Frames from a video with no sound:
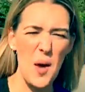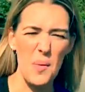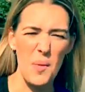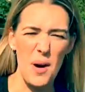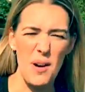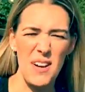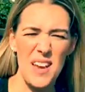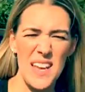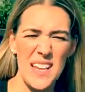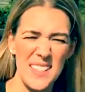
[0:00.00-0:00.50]

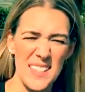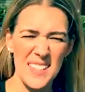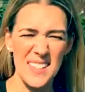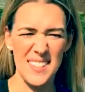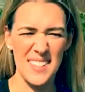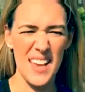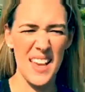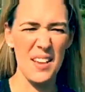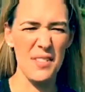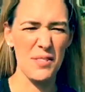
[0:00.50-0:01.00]
where it isn't
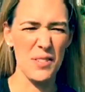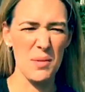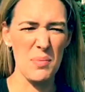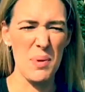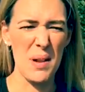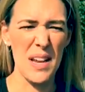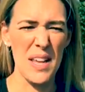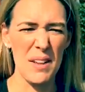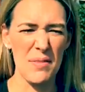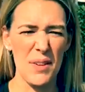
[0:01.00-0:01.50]
safe to
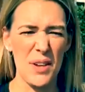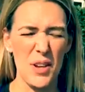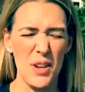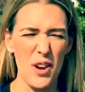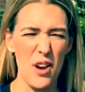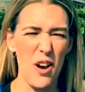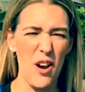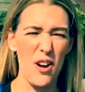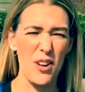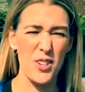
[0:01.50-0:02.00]
believe in
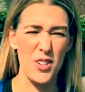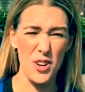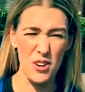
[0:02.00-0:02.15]
God